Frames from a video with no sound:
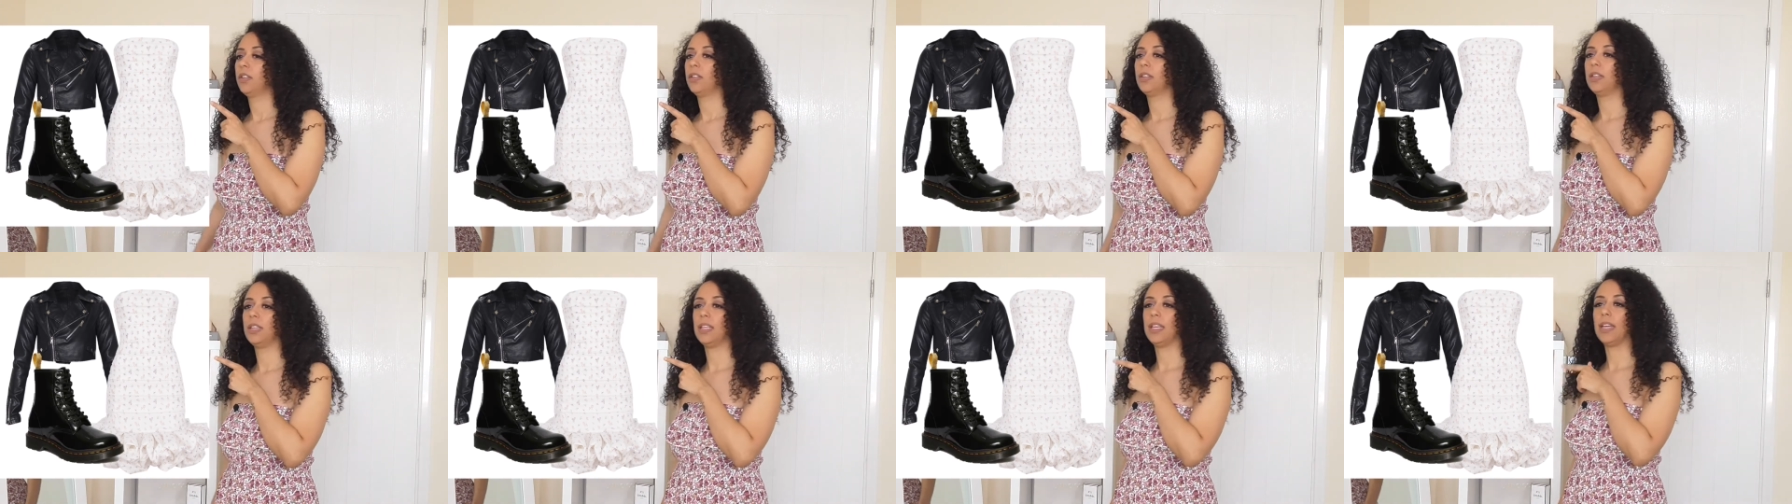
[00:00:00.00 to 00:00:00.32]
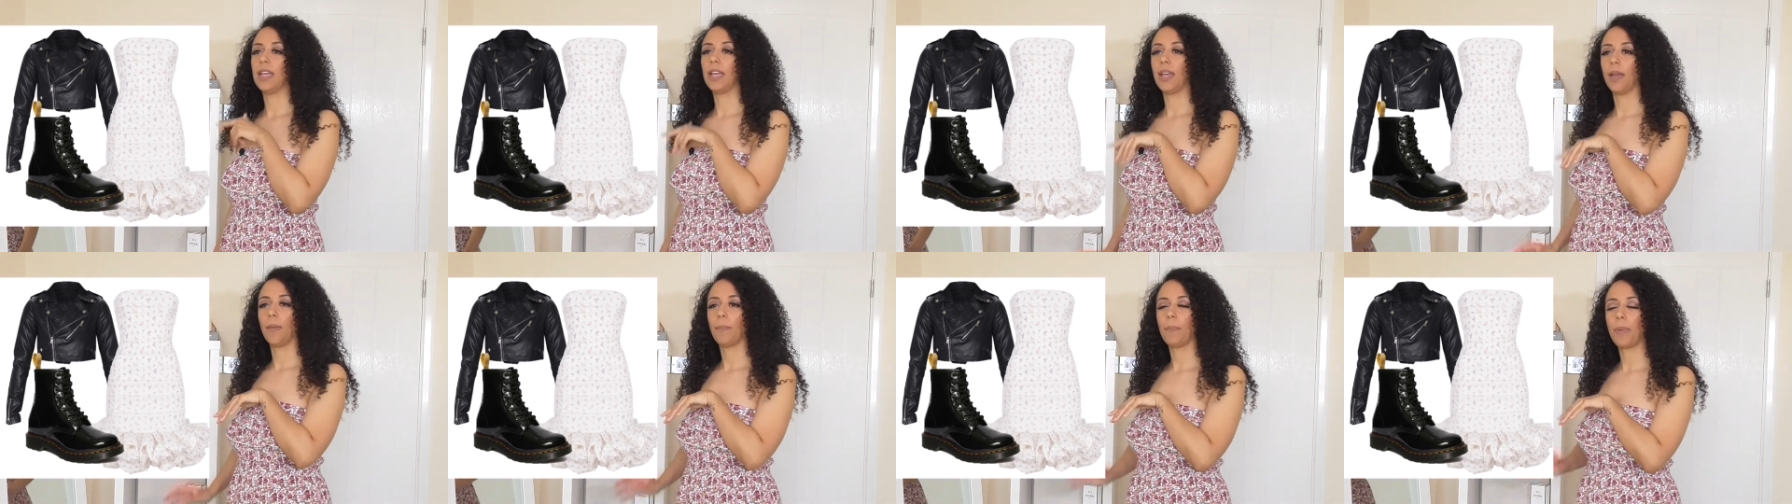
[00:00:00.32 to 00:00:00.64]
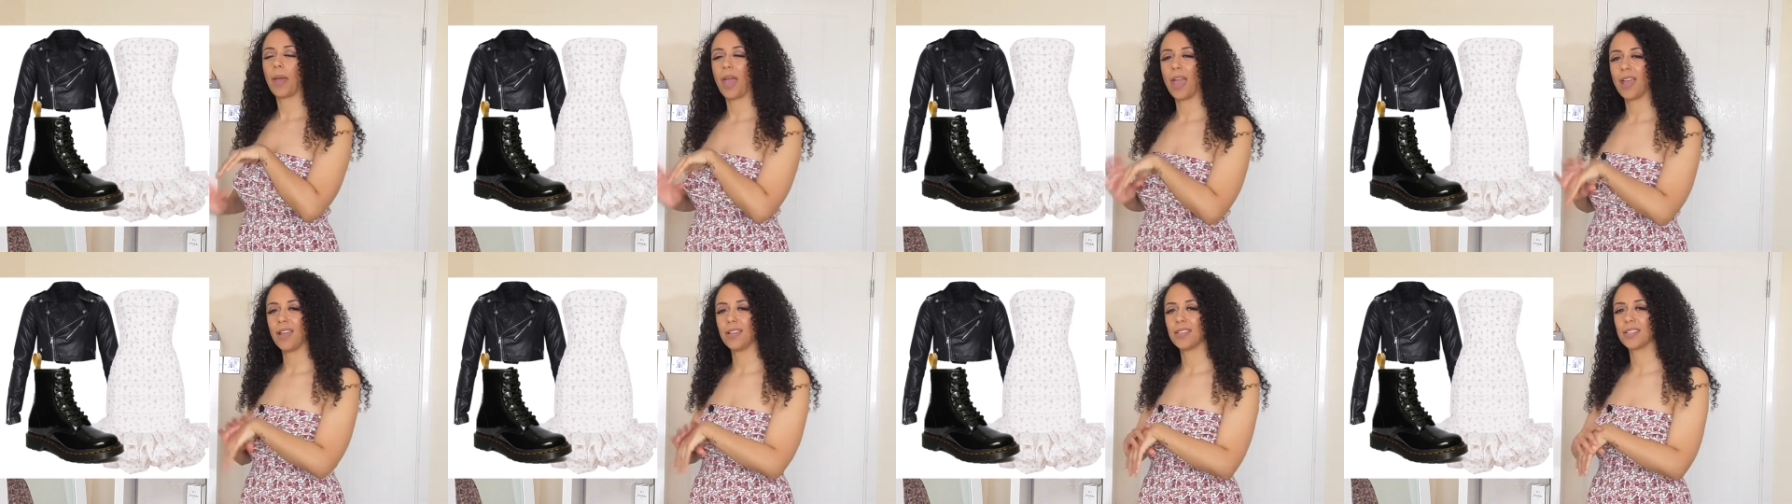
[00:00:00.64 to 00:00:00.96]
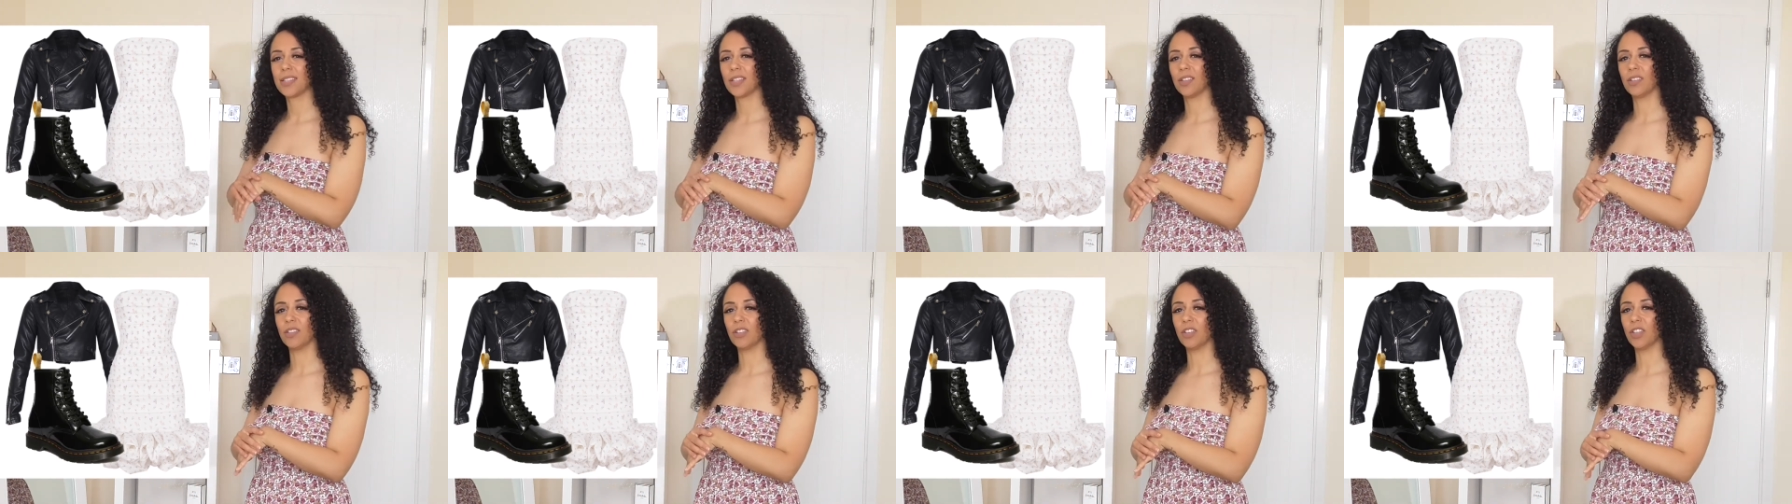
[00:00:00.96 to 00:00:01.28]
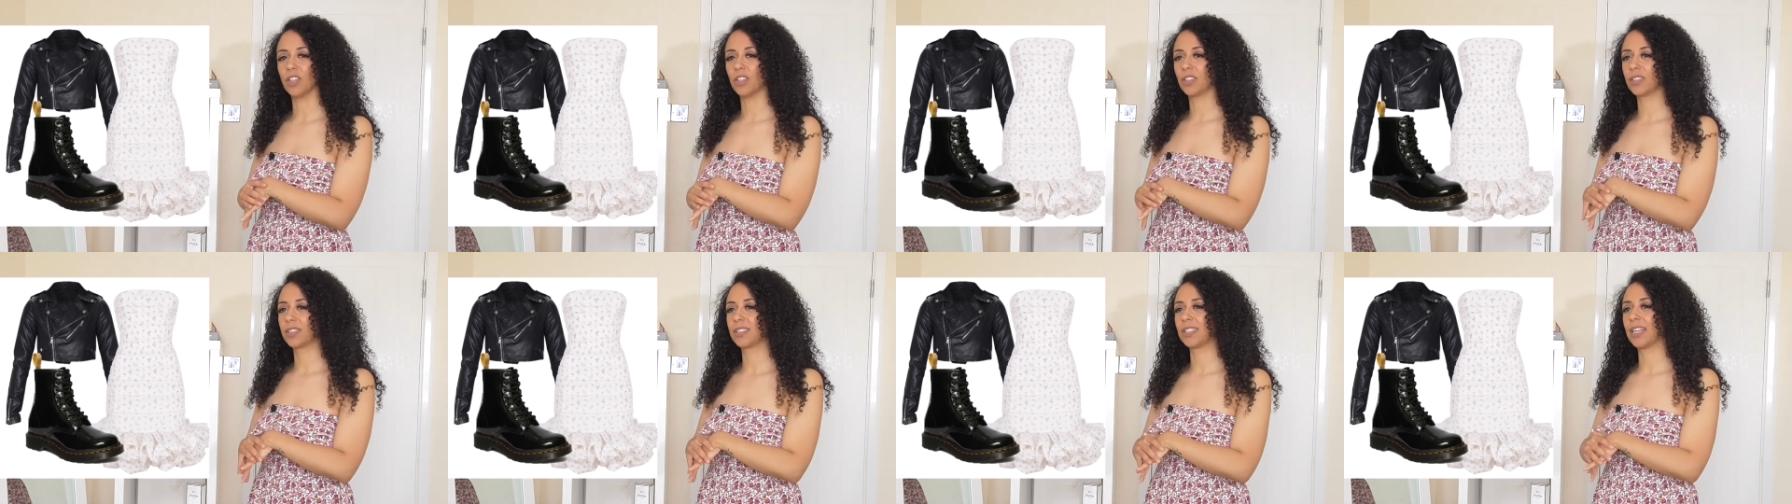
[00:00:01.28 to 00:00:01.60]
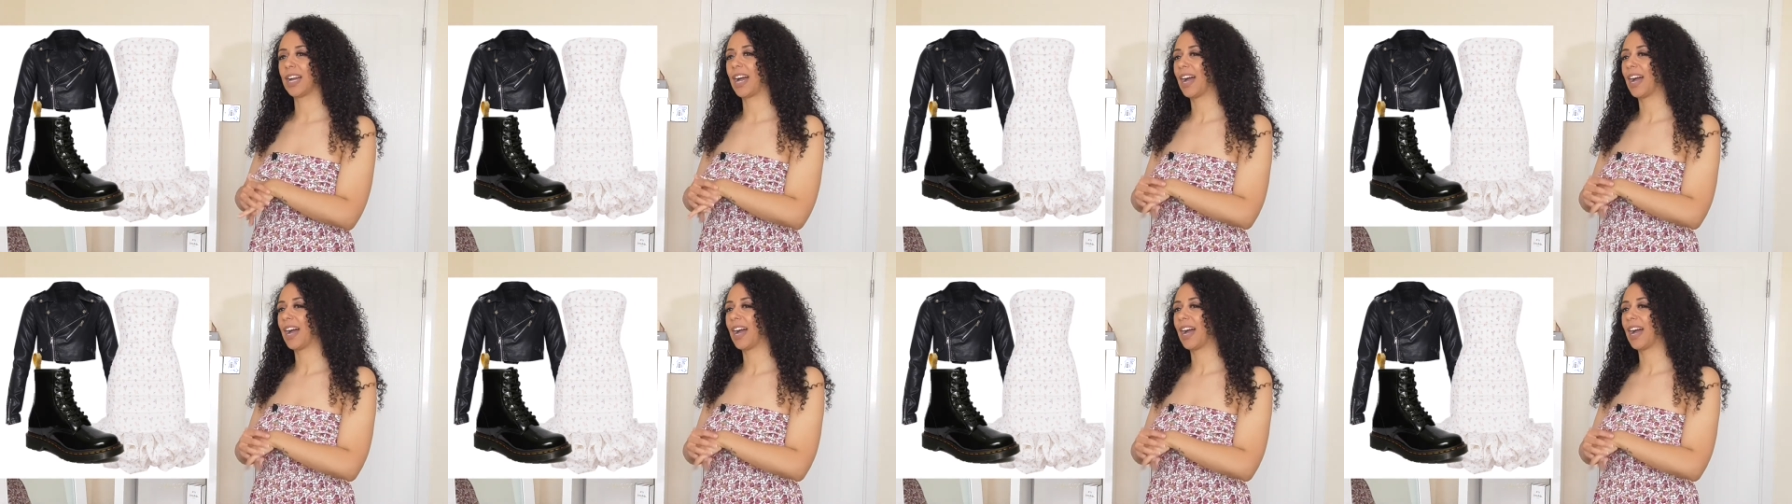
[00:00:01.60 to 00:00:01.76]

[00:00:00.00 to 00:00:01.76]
the patent look?